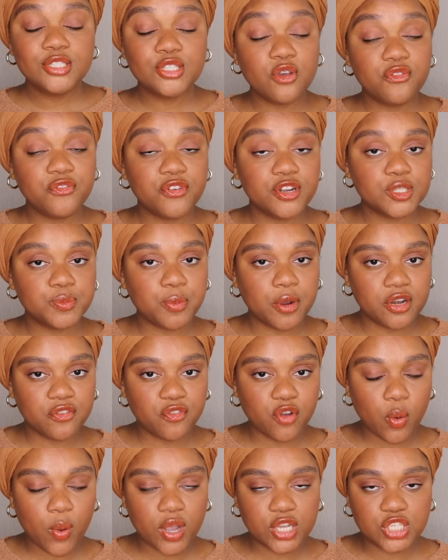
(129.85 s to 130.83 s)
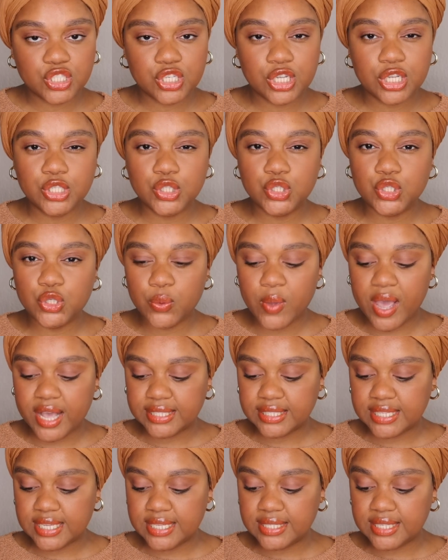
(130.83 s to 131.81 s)
So first part of her question, do
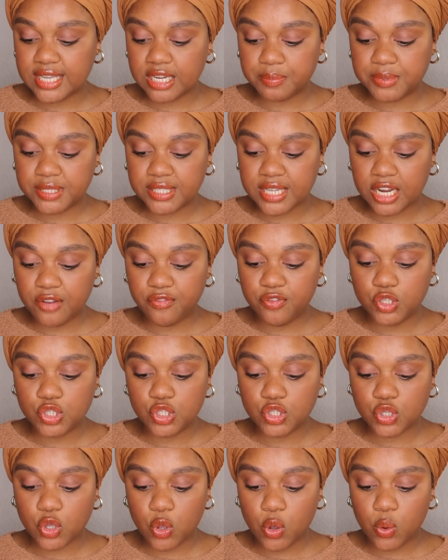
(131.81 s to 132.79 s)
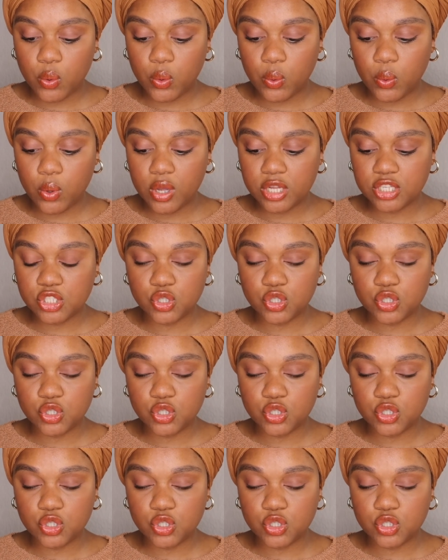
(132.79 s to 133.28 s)
SAs get upset if you just go